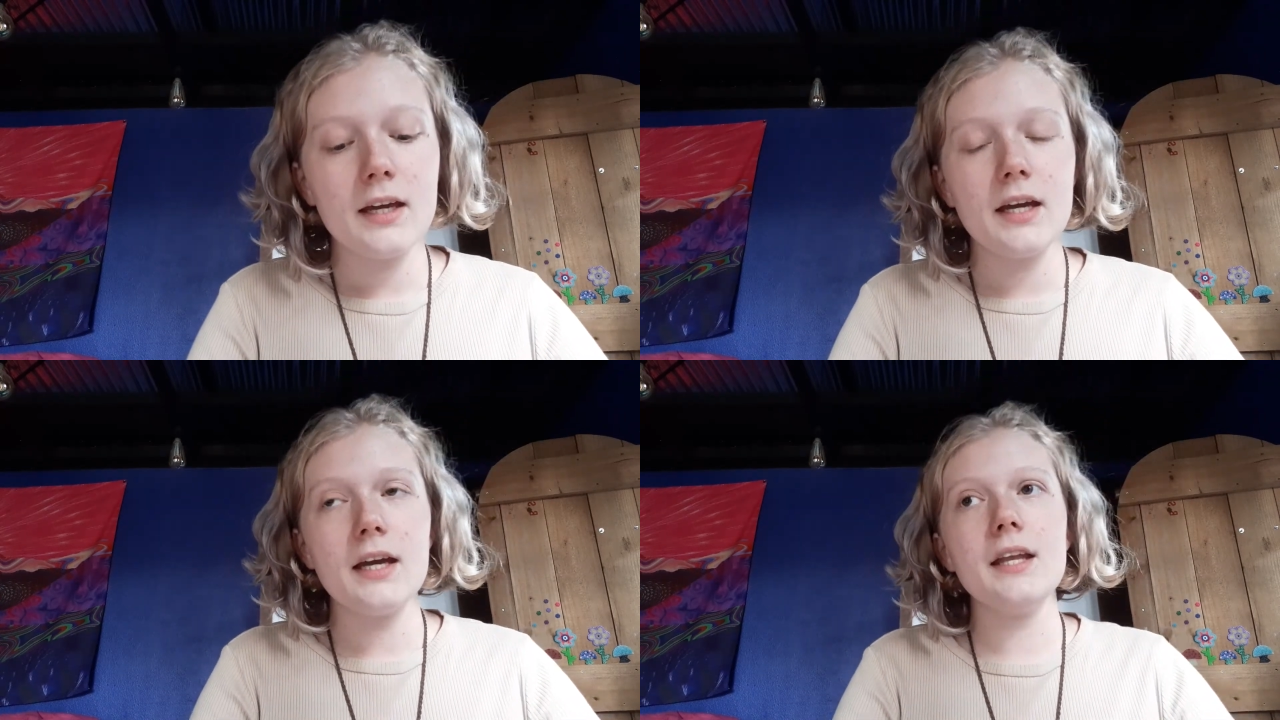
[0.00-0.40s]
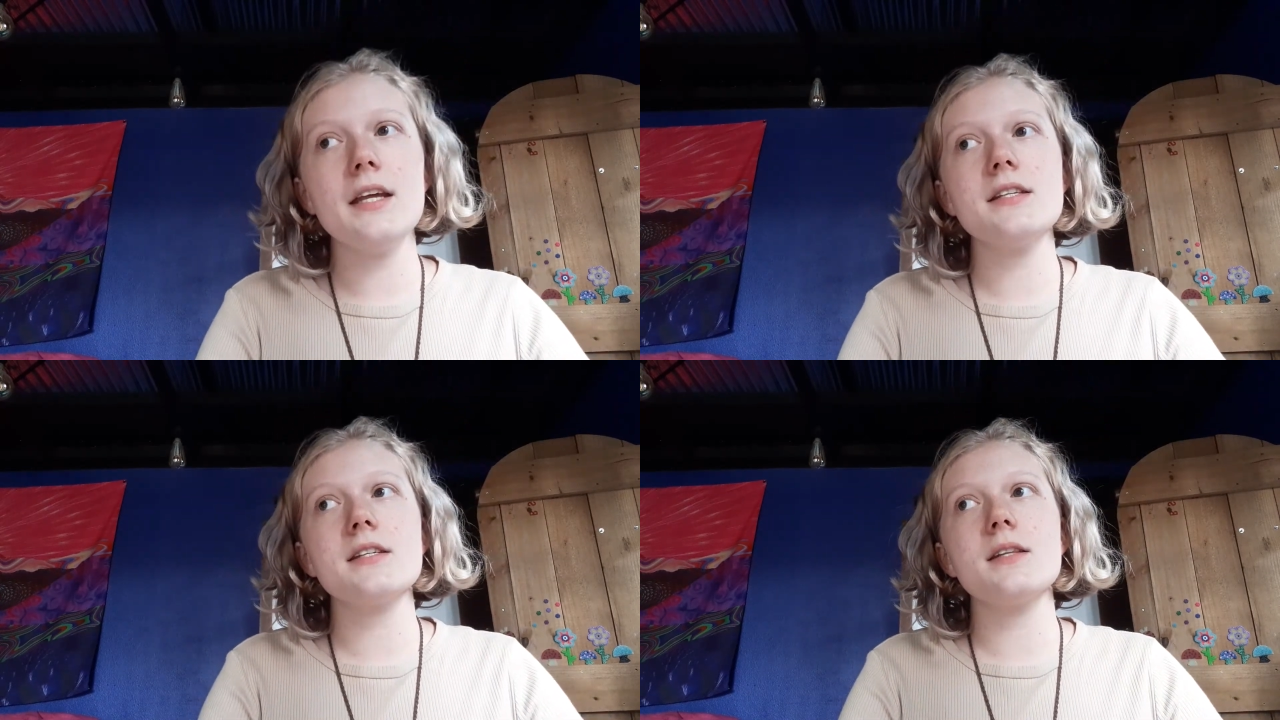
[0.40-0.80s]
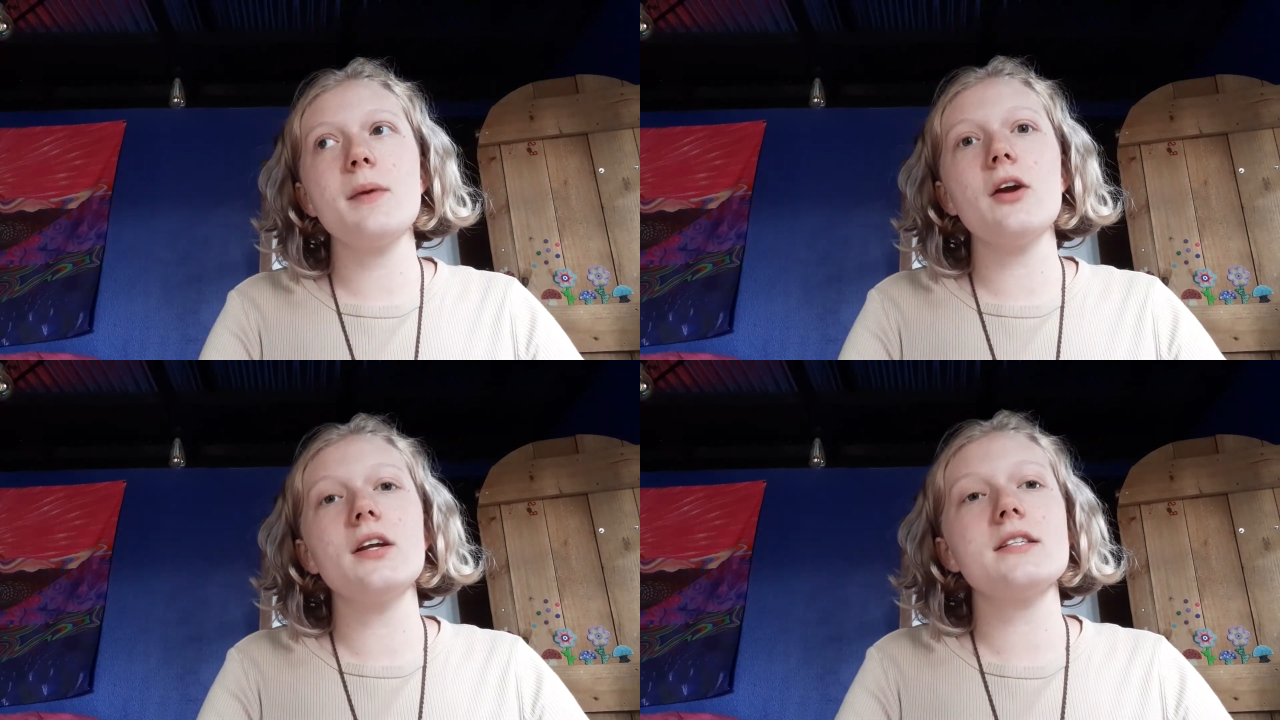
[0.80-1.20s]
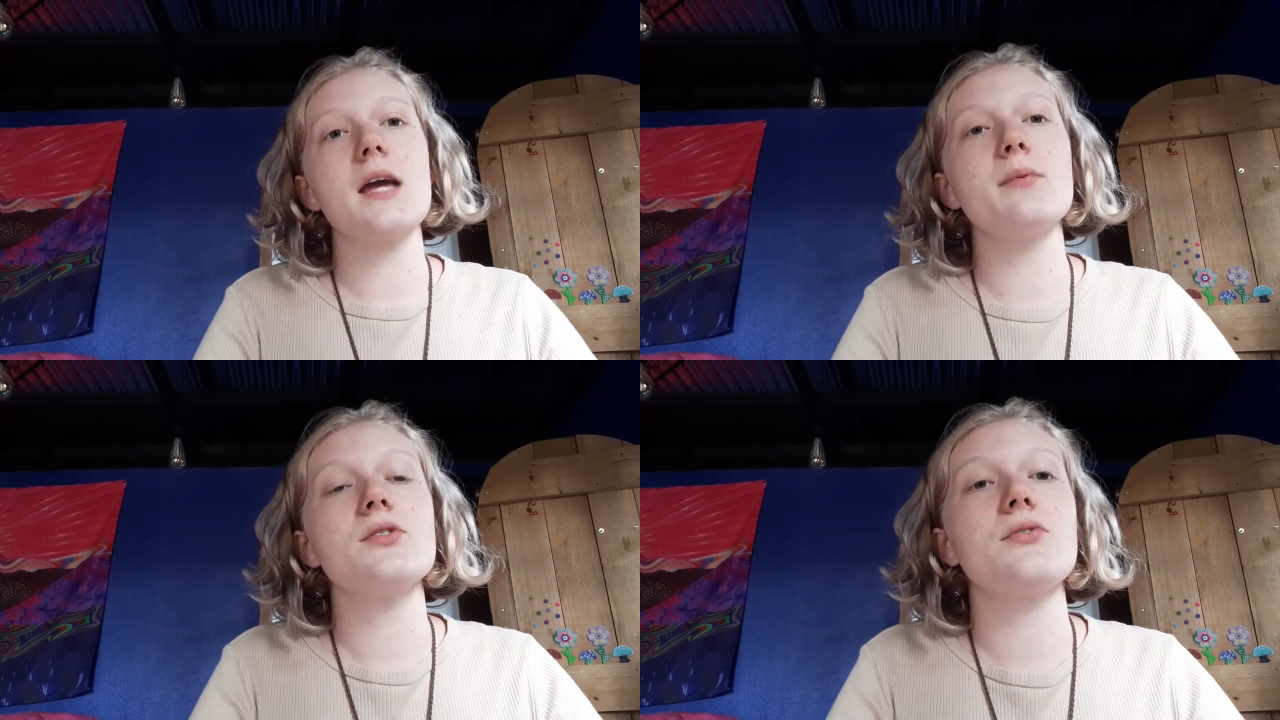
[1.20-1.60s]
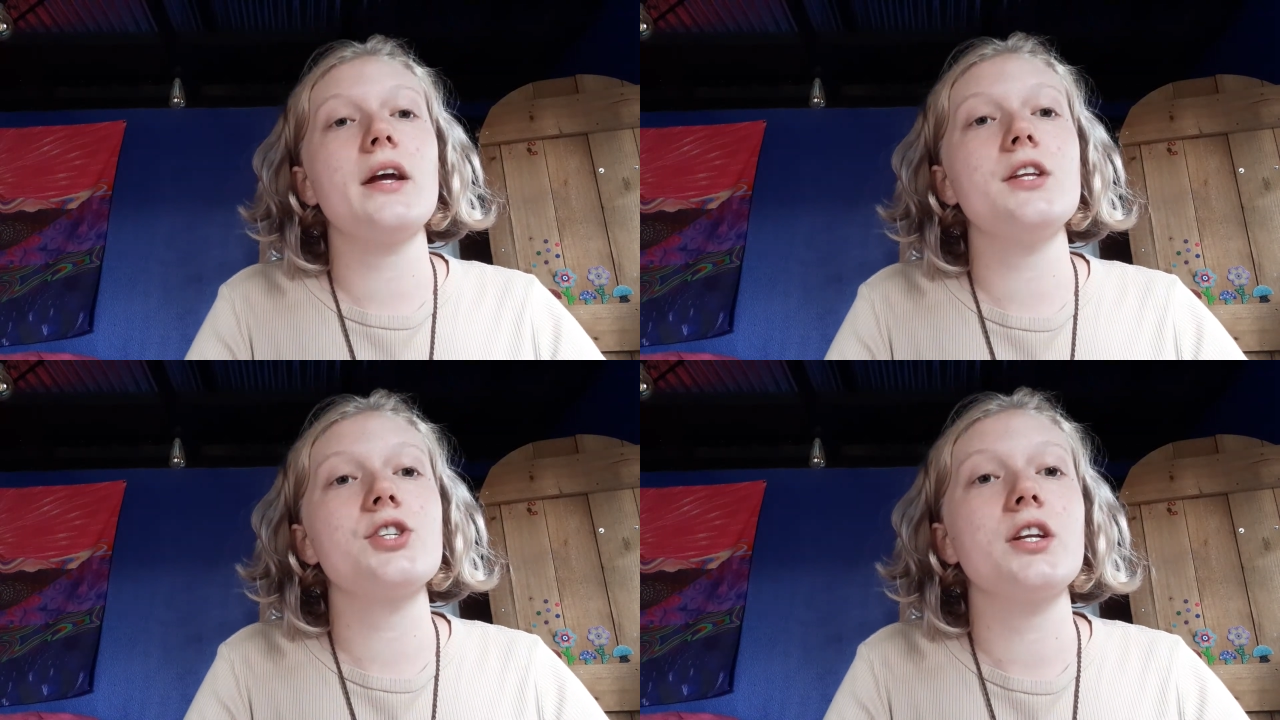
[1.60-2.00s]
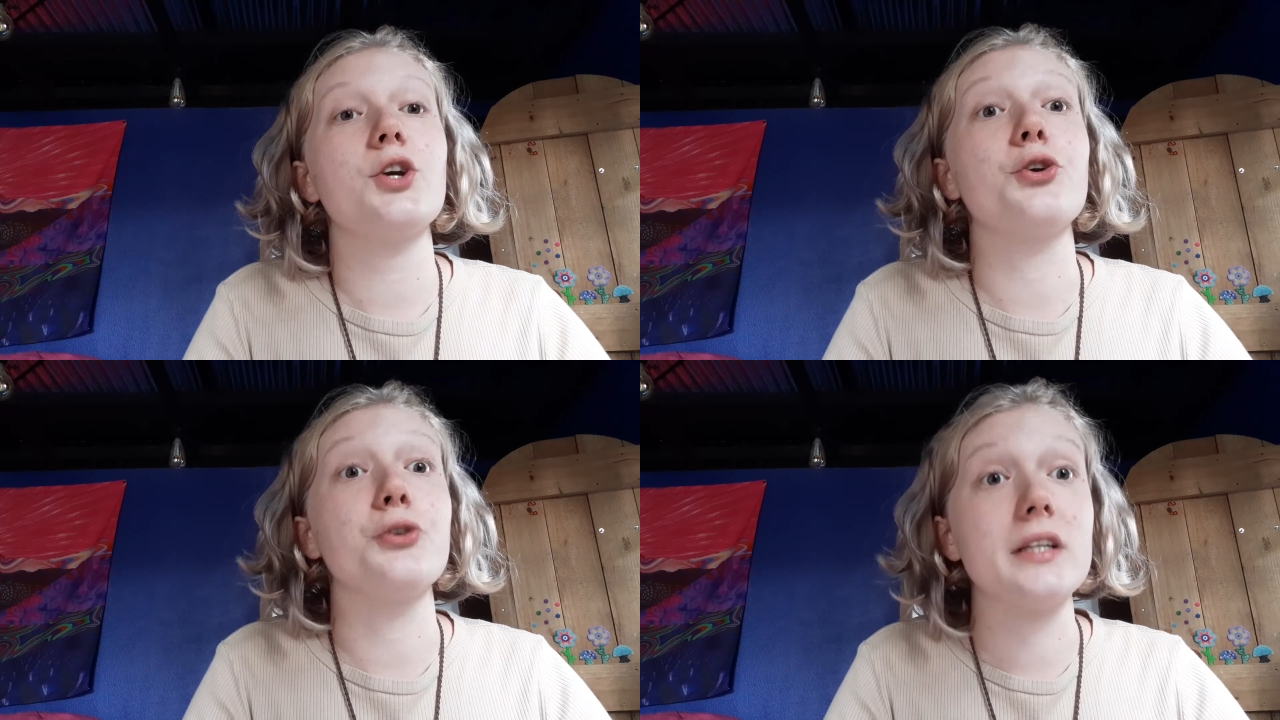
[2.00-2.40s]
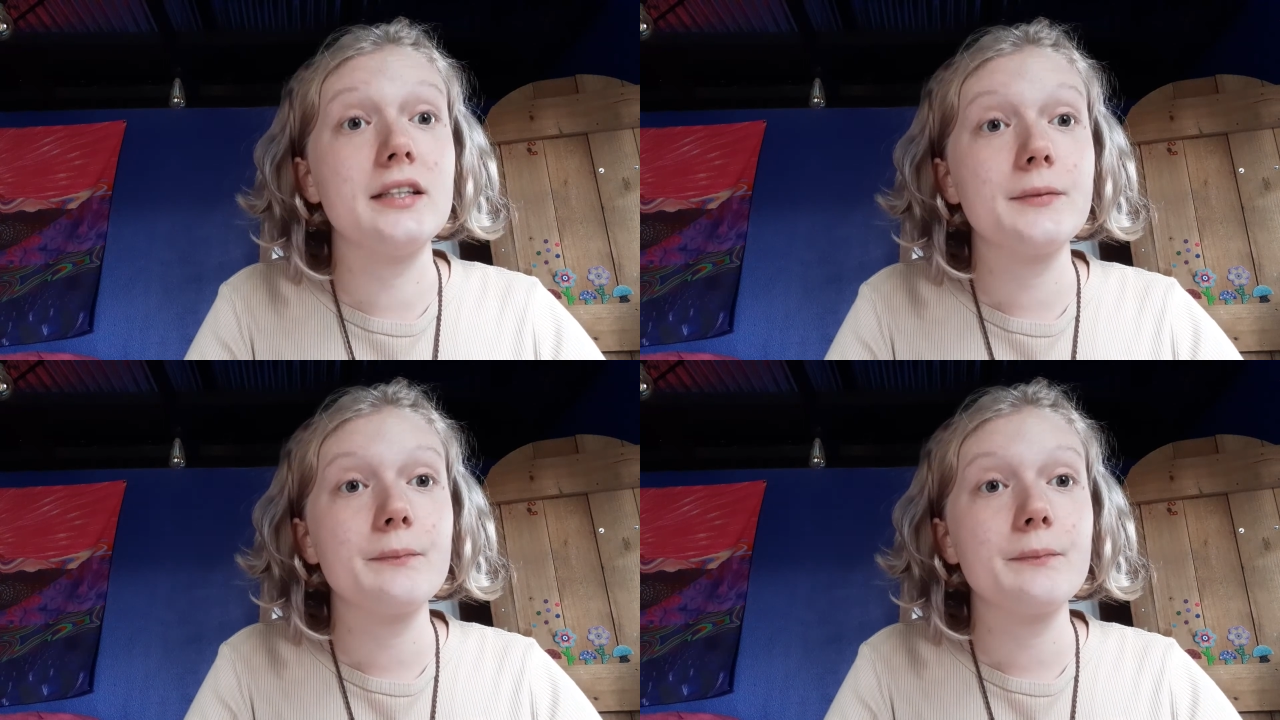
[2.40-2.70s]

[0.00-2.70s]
The periodic table is arranged in a grid.